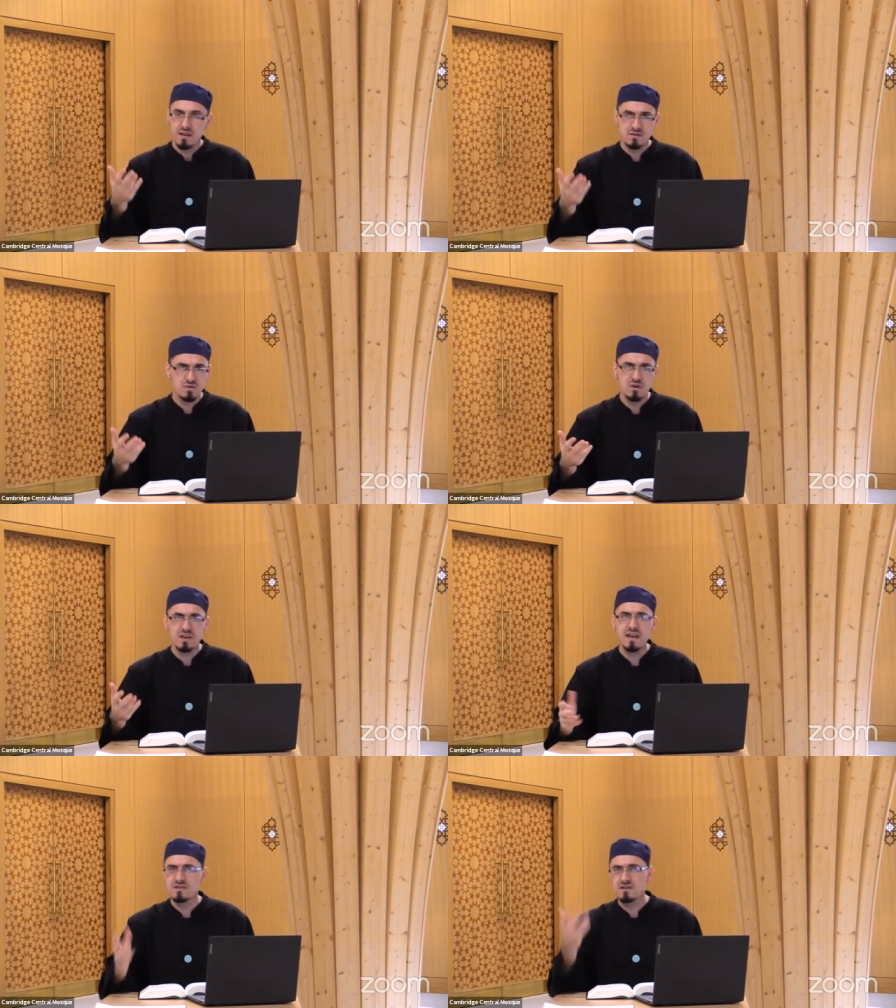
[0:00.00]
It's
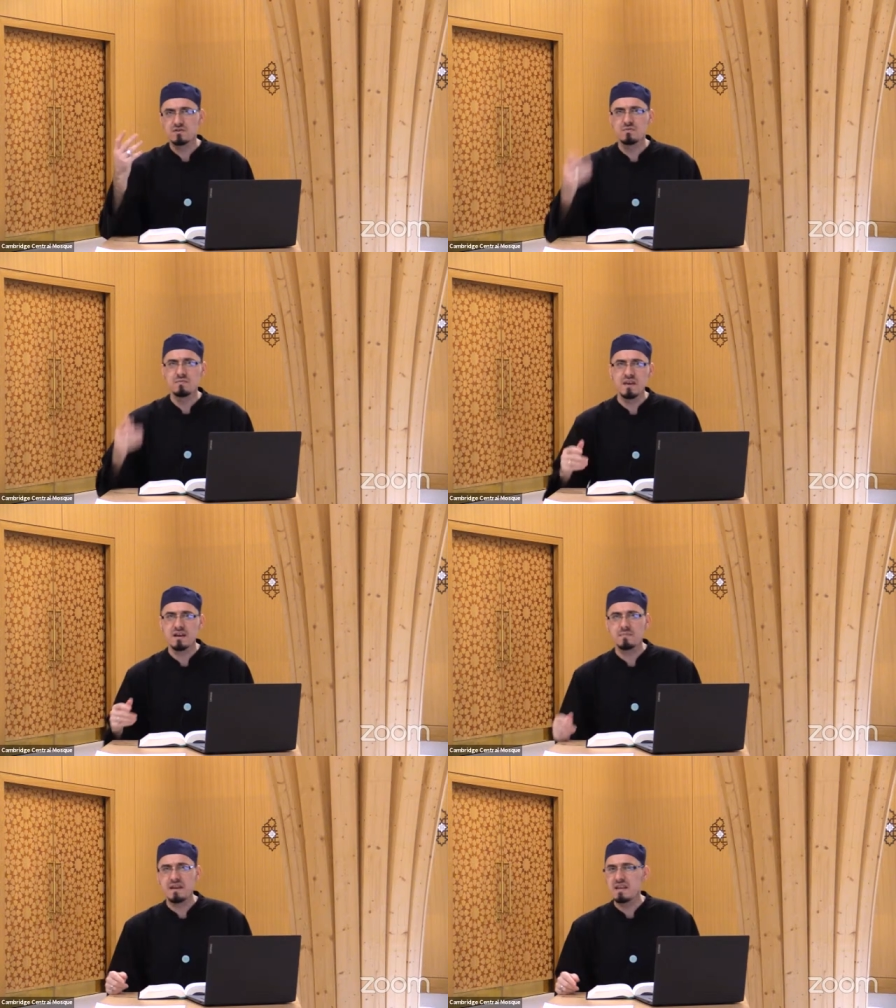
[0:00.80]
okay just to
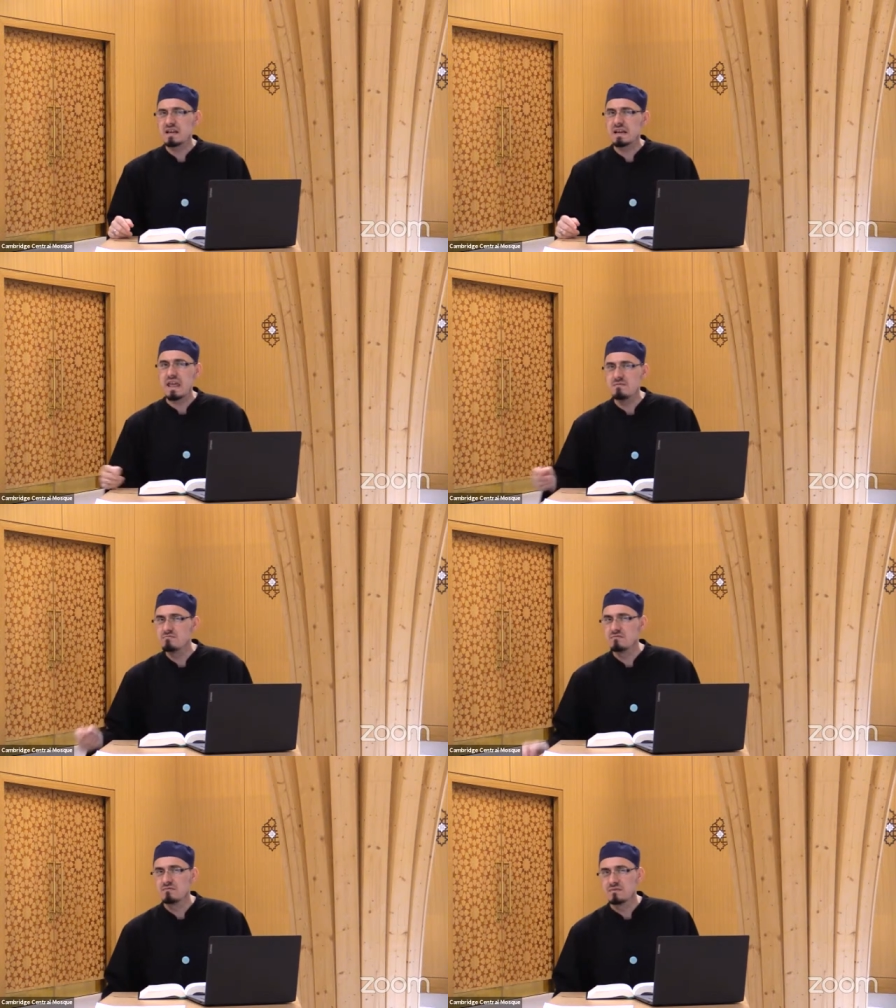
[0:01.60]
make up any
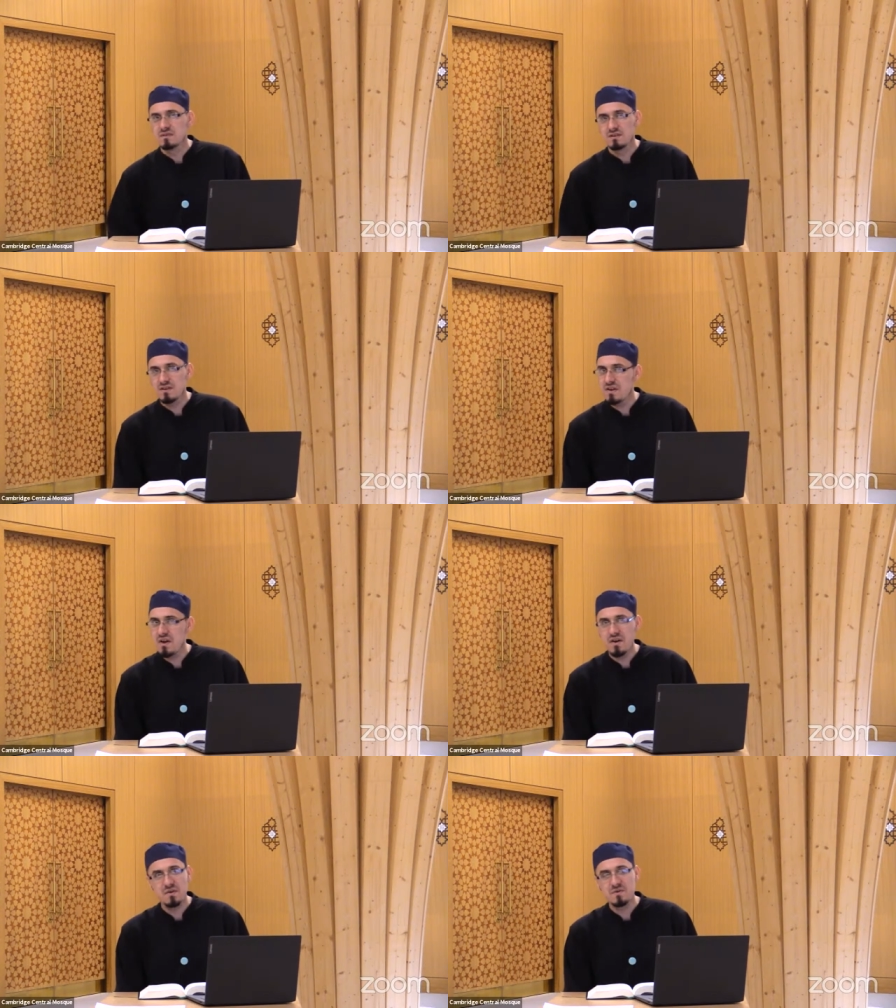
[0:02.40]
claim
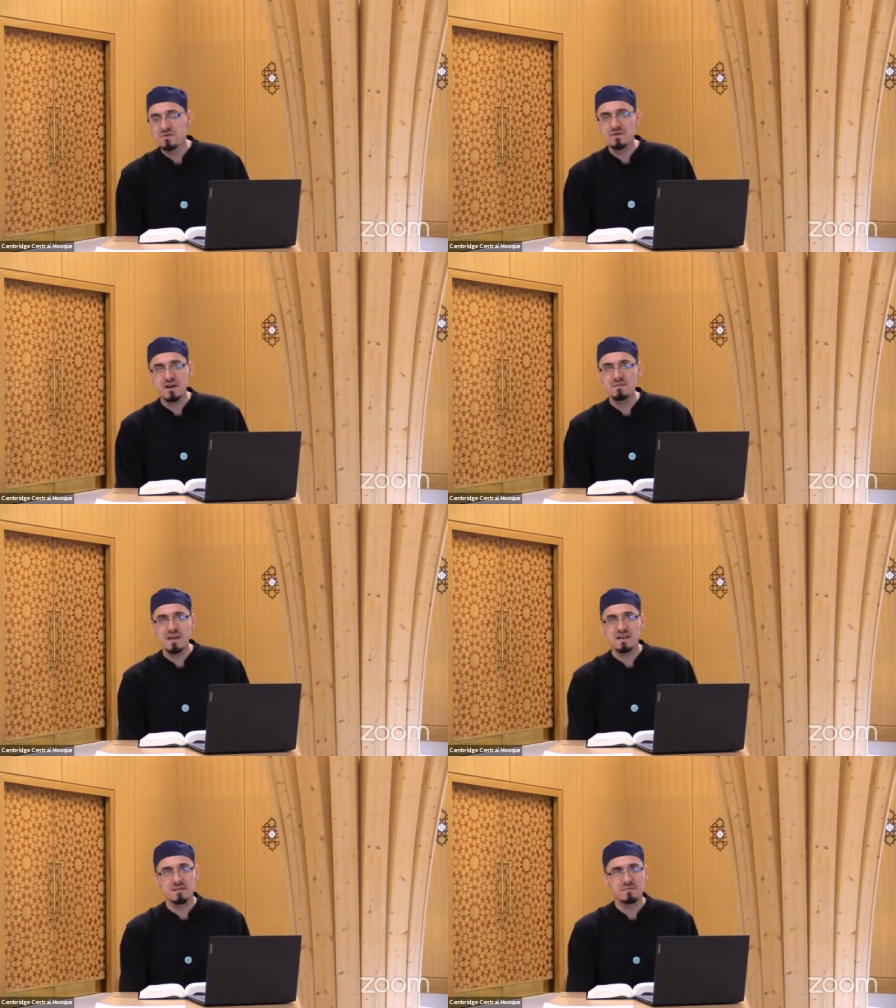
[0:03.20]
no, you can't
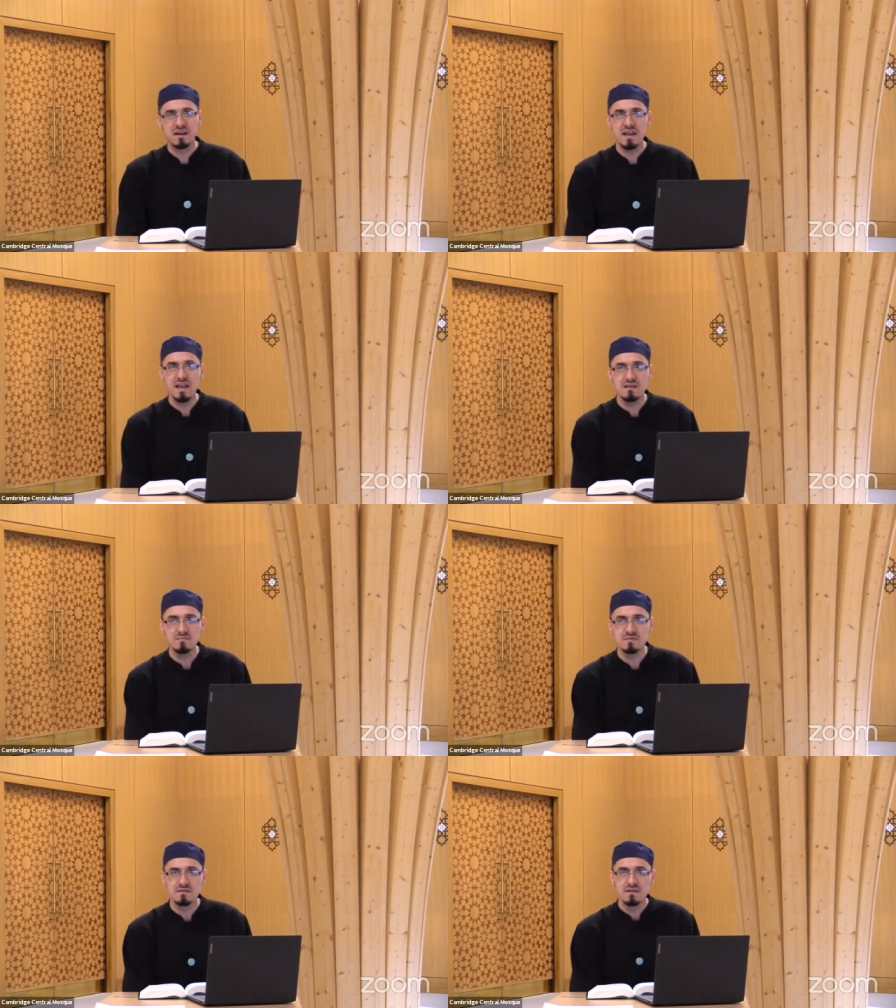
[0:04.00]
make up
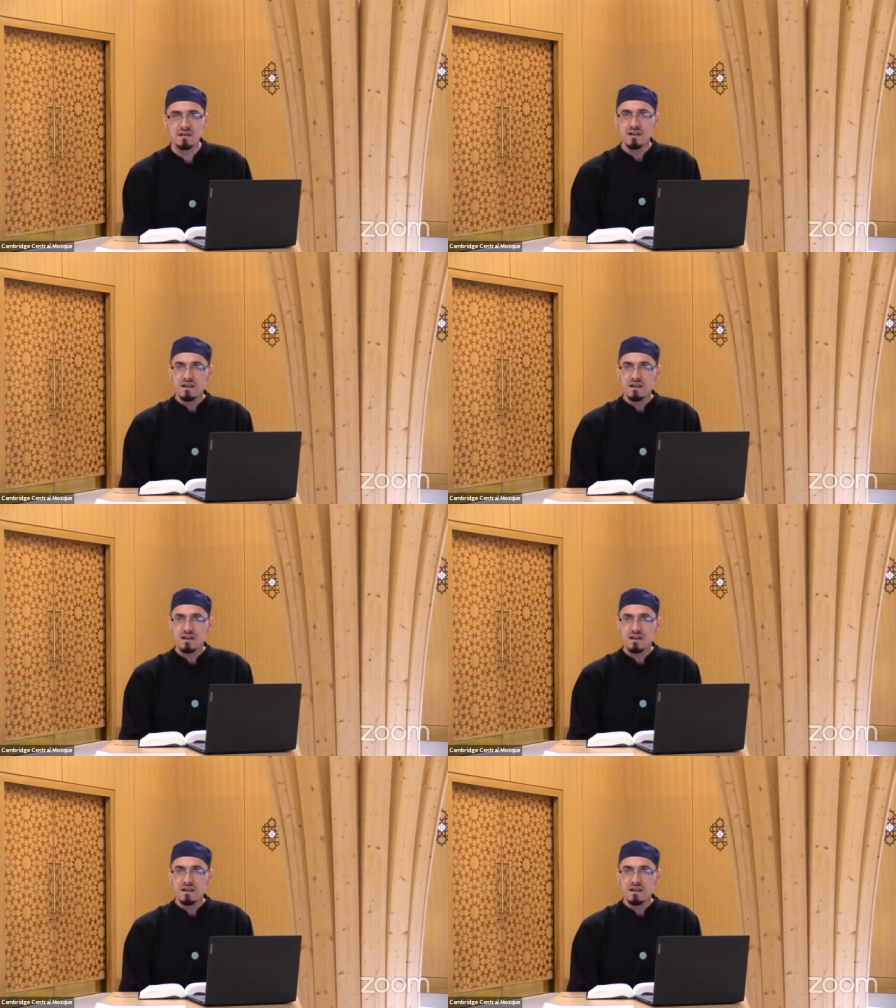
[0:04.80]
claims.